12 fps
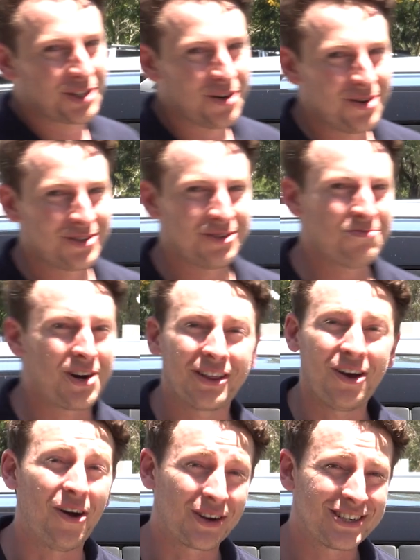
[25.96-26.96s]
chosen one of the
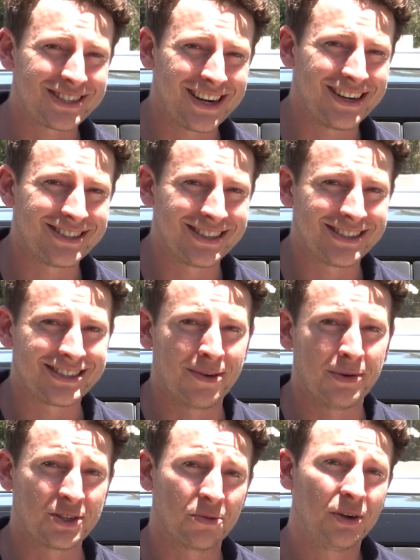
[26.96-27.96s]
hottest days this
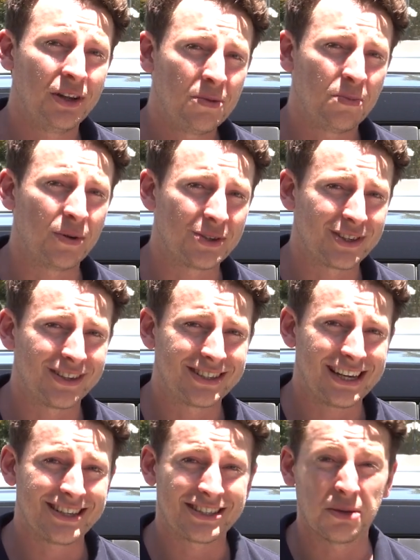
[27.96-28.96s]
summer to really put to the
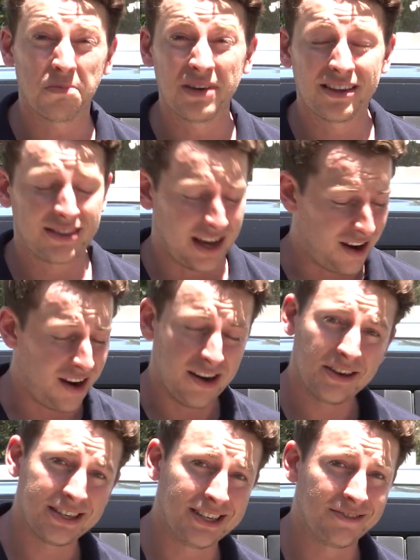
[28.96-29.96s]
test the myth that
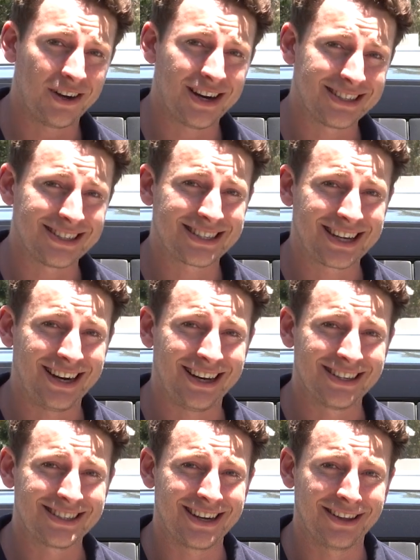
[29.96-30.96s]
IoT devices
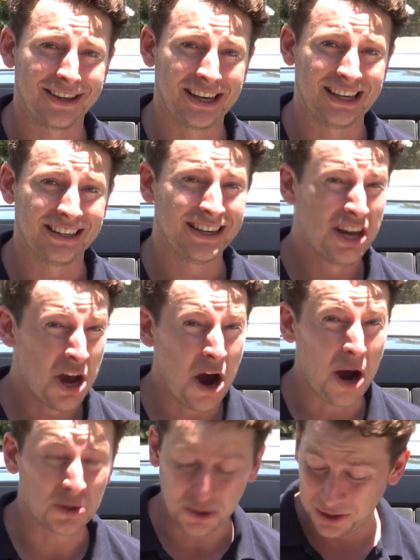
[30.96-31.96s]
can't stand the heat.
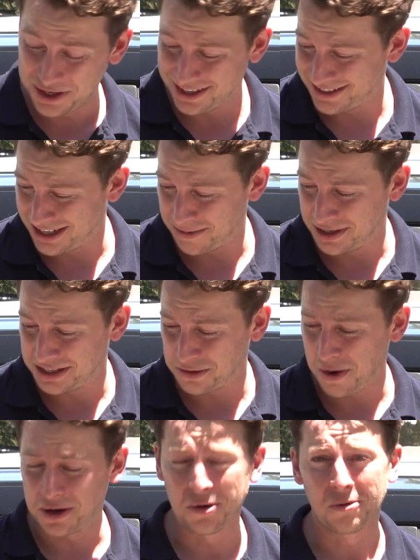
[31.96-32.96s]
I'm sure you can see me
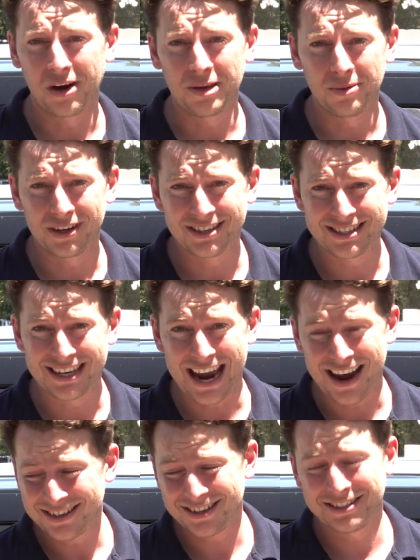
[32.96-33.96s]
sweating already because the
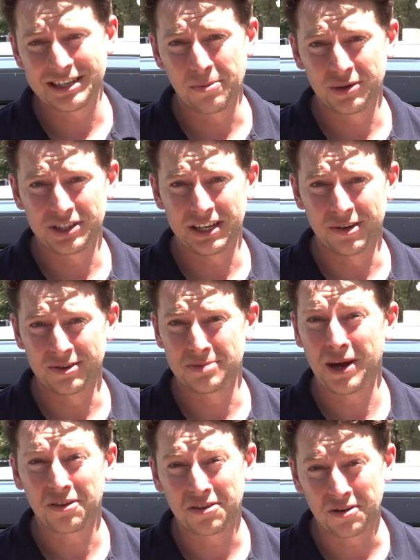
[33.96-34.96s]
outside temperature here is
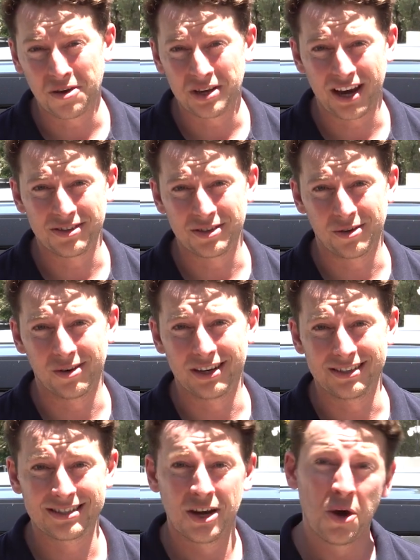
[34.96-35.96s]
about 38
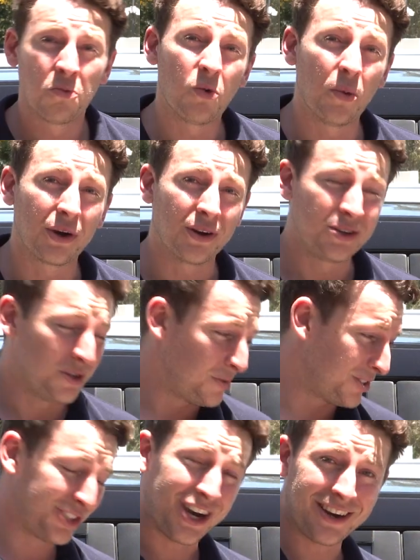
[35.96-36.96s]
degrees. What we're going to do
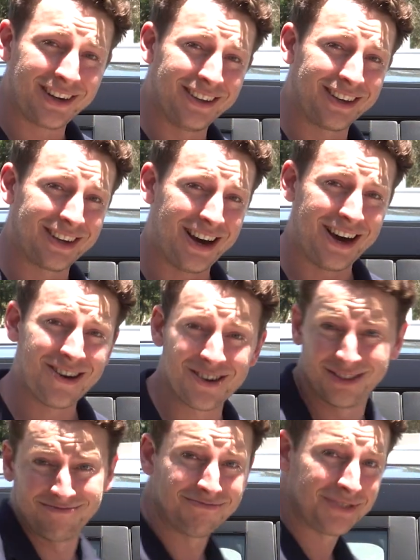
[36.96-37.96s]
is chuck it in the car
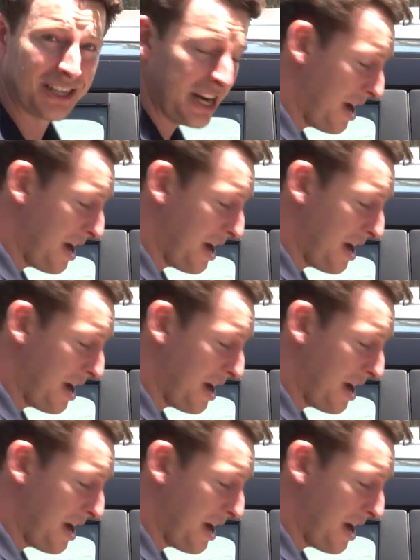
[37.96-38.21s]
and see